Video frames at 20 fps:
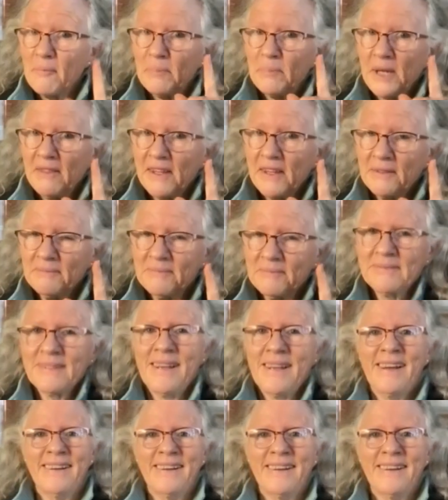been there.
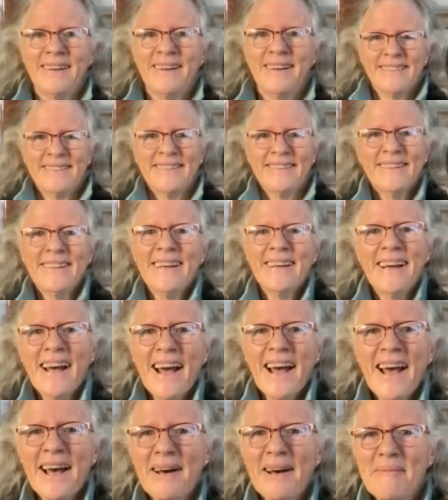
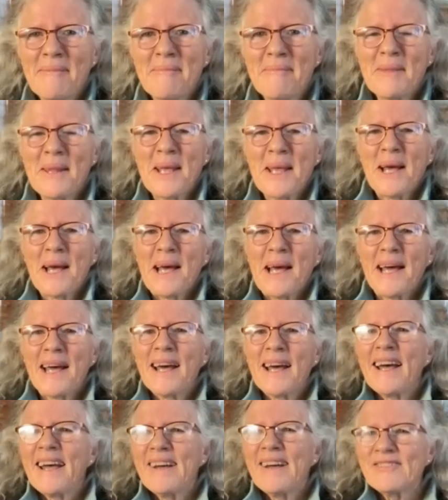I
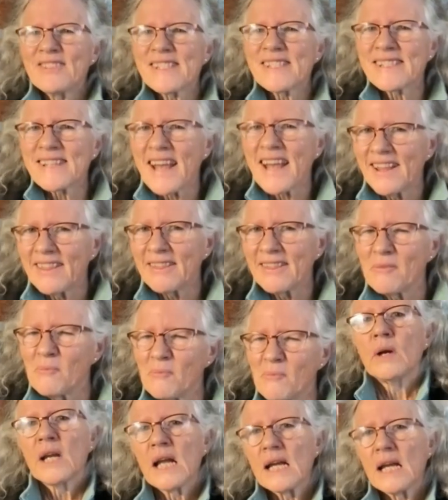have to say,
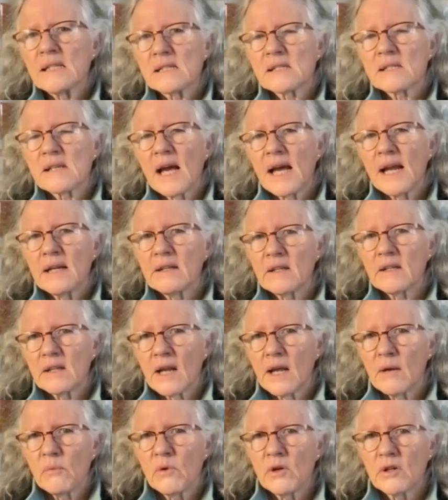when I decided that
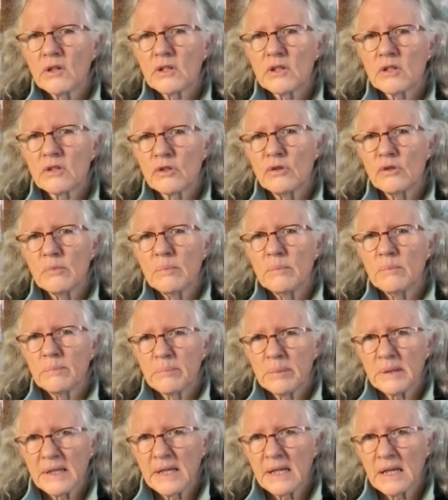I wanted to do
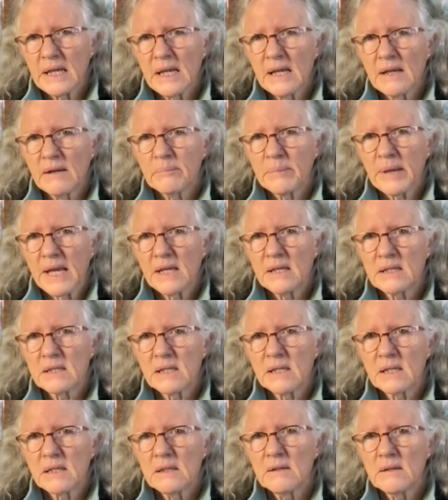plein air
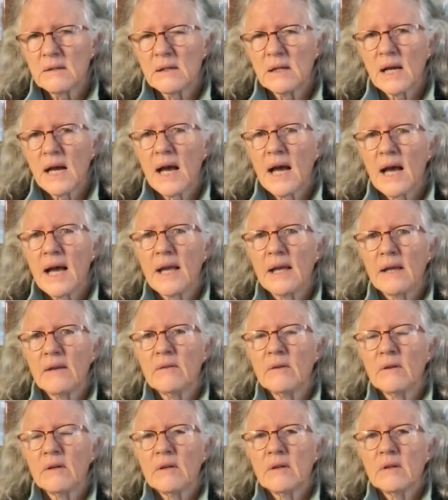painting, I
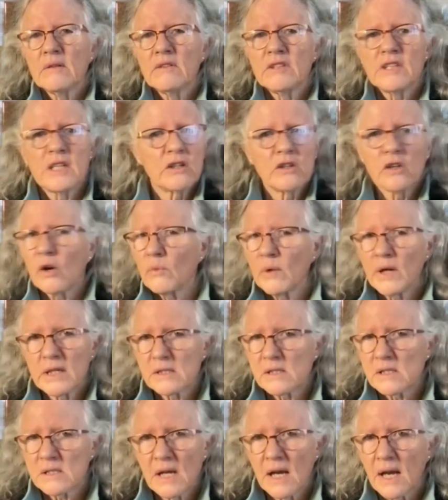didn't know where
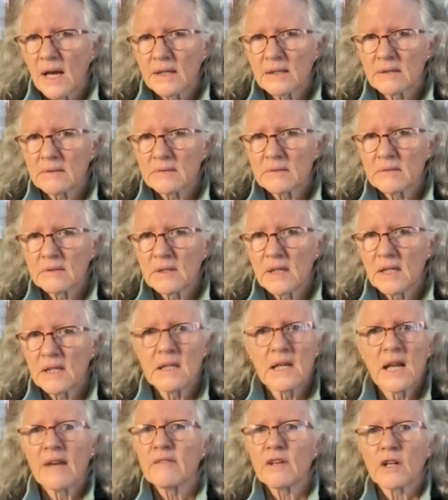to start. I
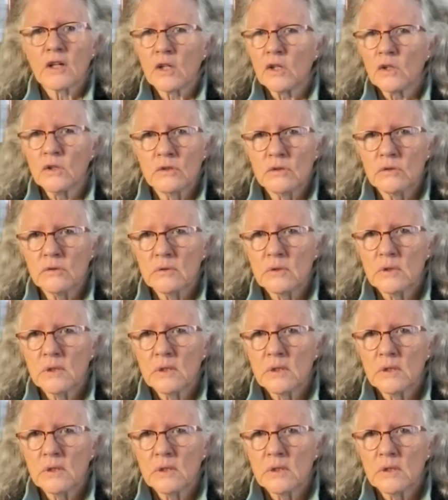didn't have a clue.